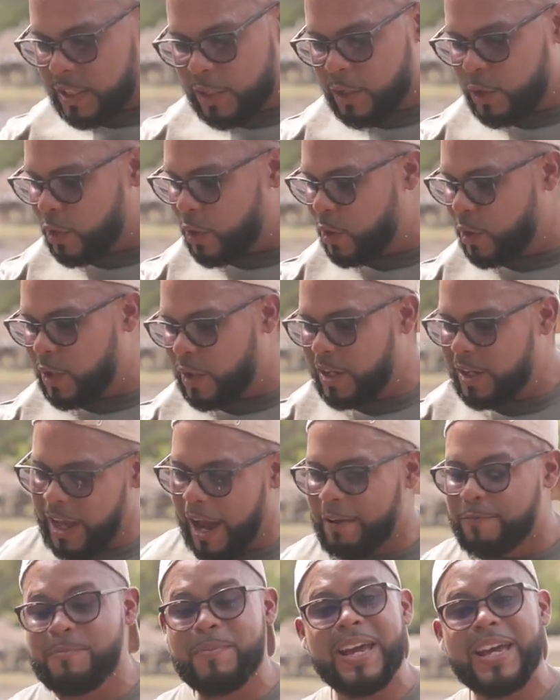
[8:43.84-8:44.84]
you
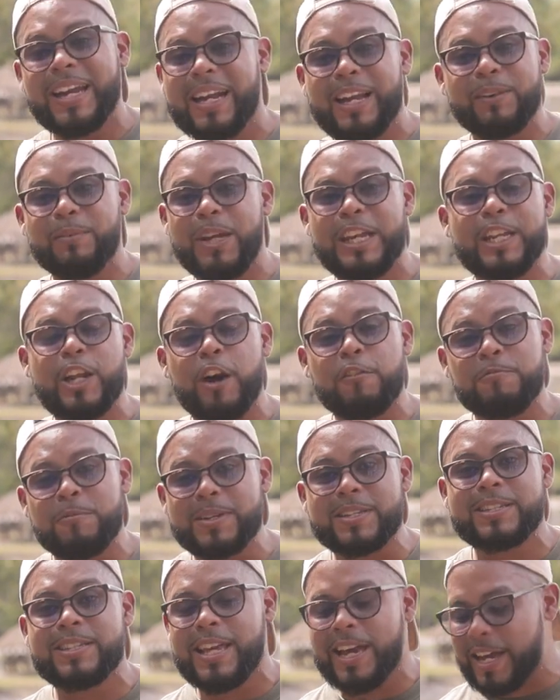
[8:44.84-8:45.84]
have made enough
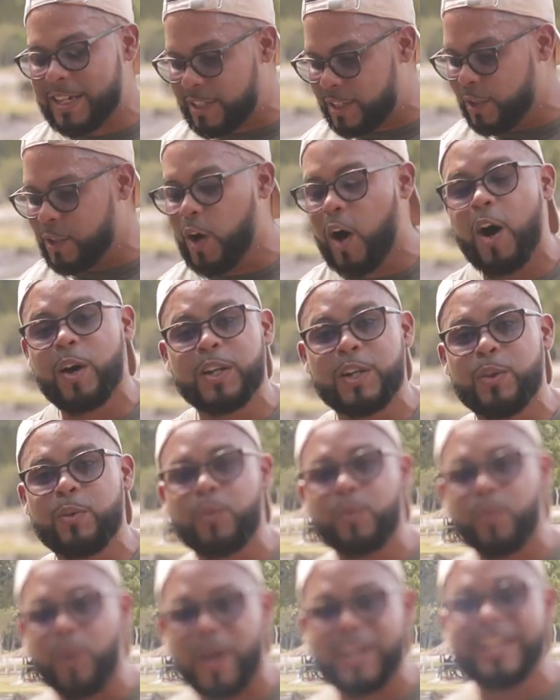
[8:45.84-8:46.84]
mistakes, you know
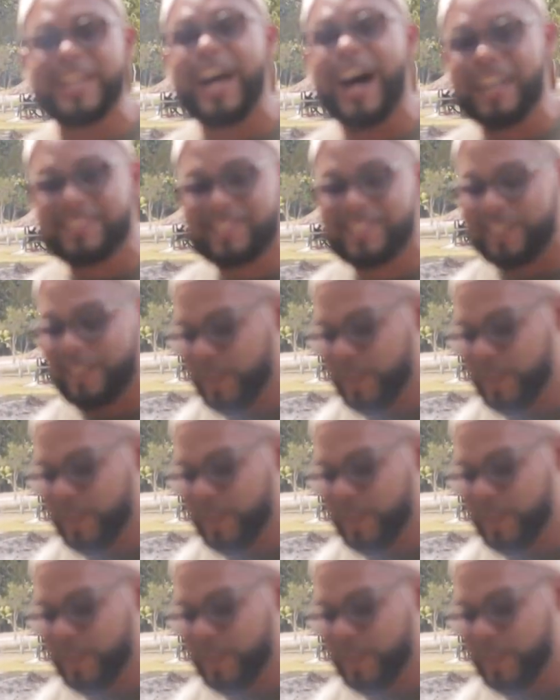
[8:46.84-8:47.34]
what not to